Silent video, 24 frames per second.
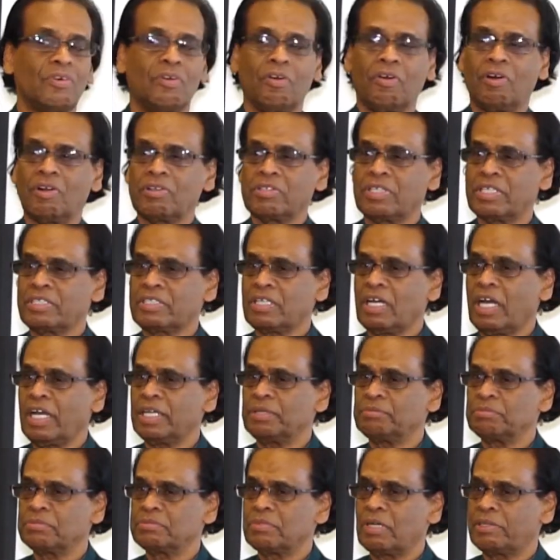all the time.
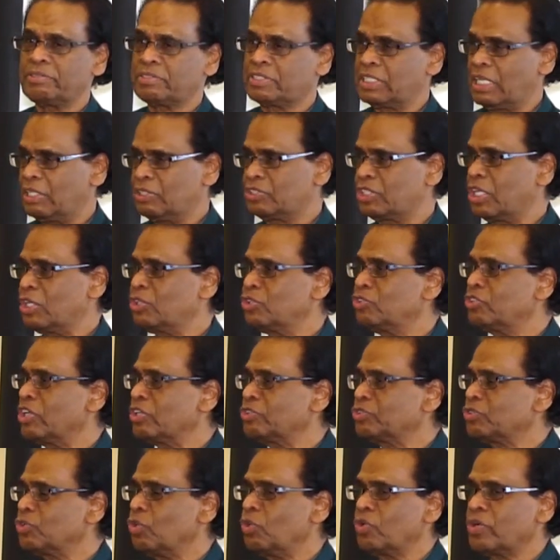And so I'll tell you the
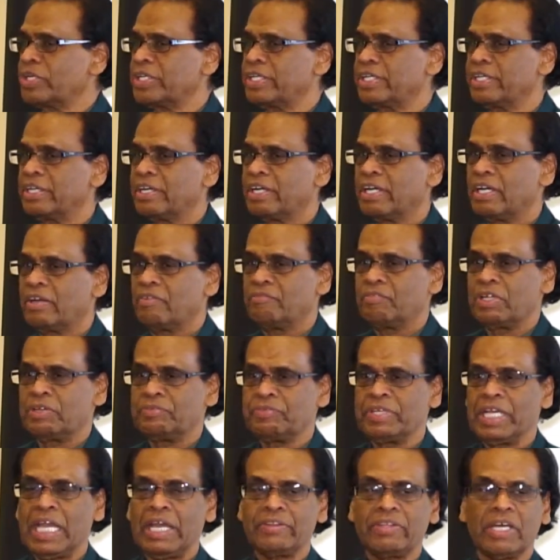story. When
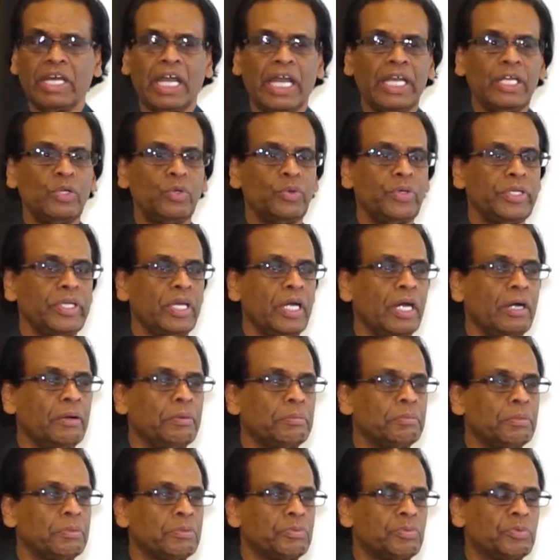we had the Hylunia
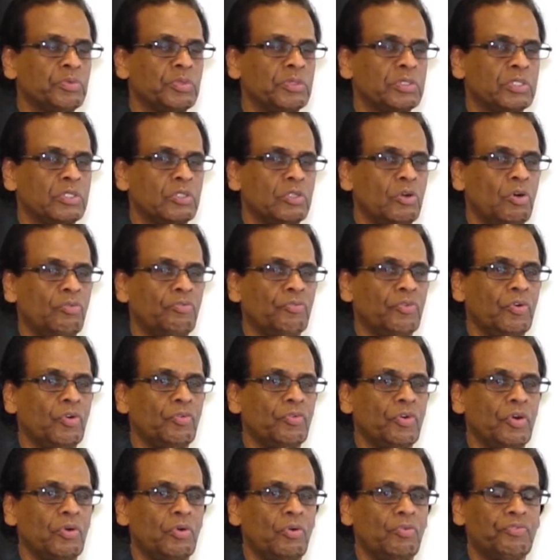
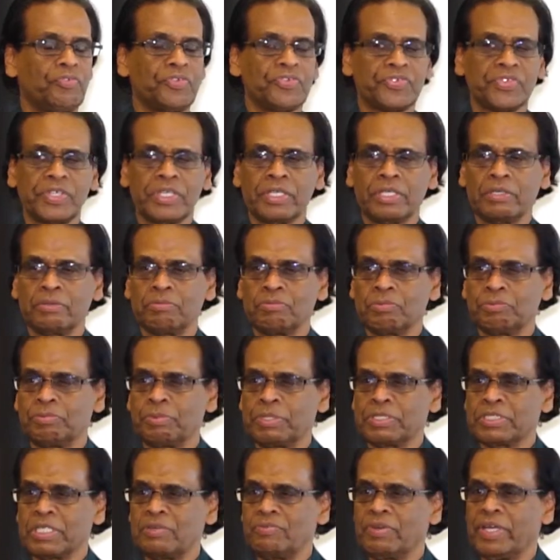office in
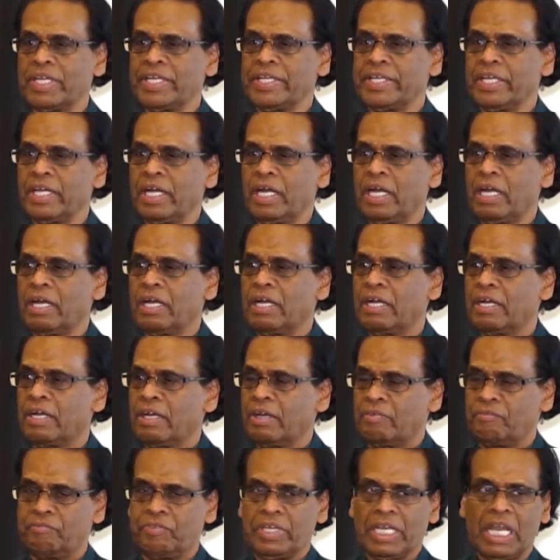Pennsylvania,
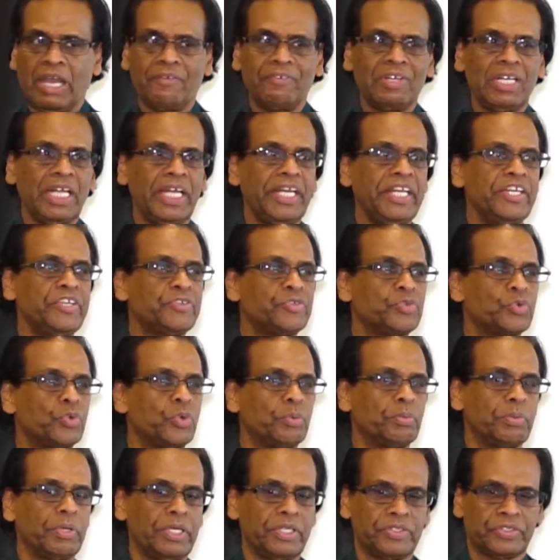we have a ladies'
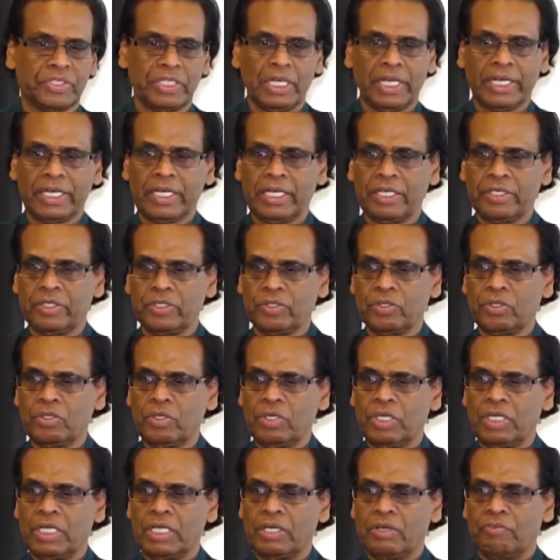room. It's like a
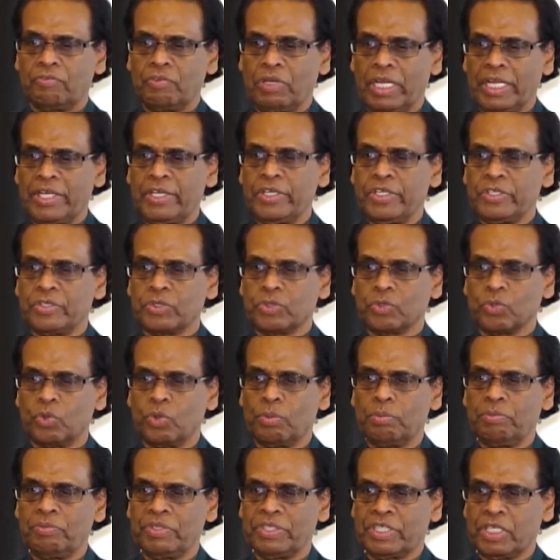ladies'
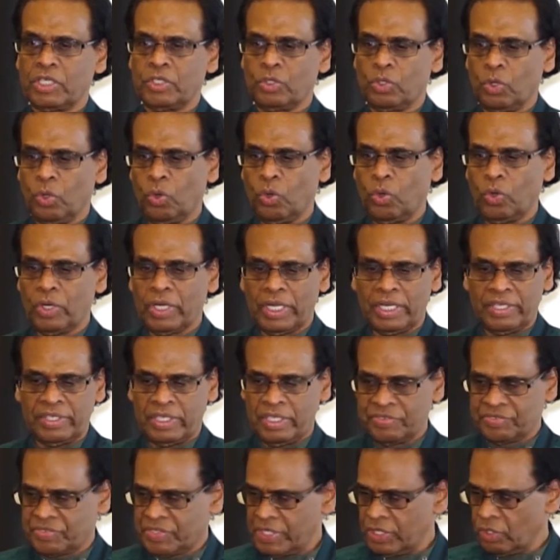room with a door and
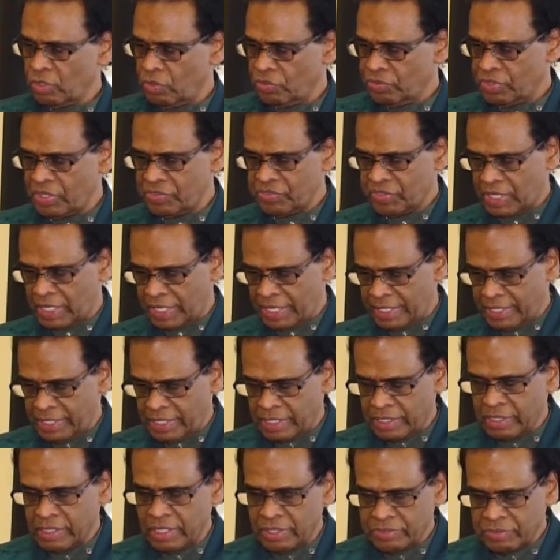the sink on the side
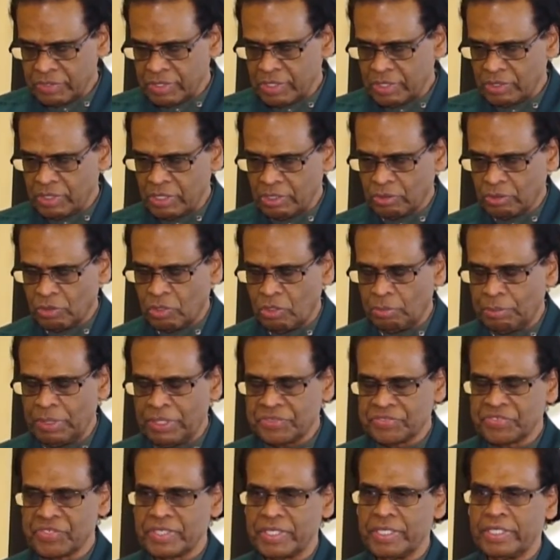and the commode
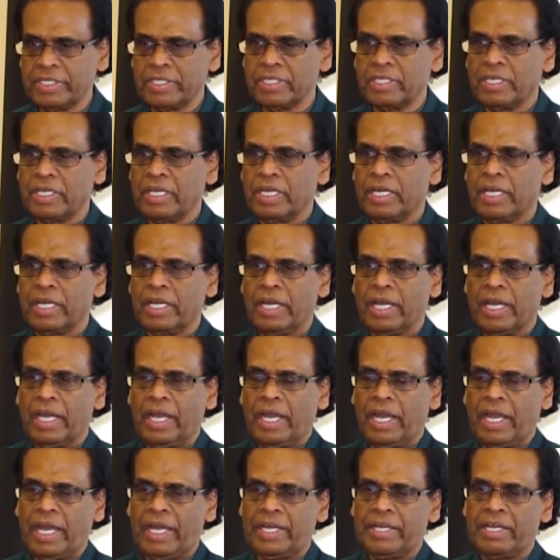seat.
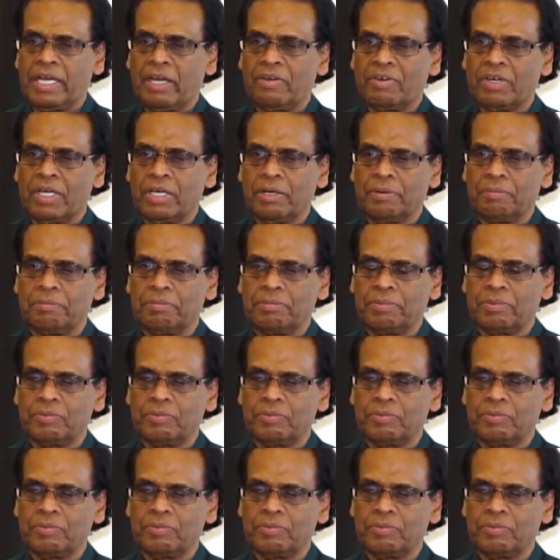And our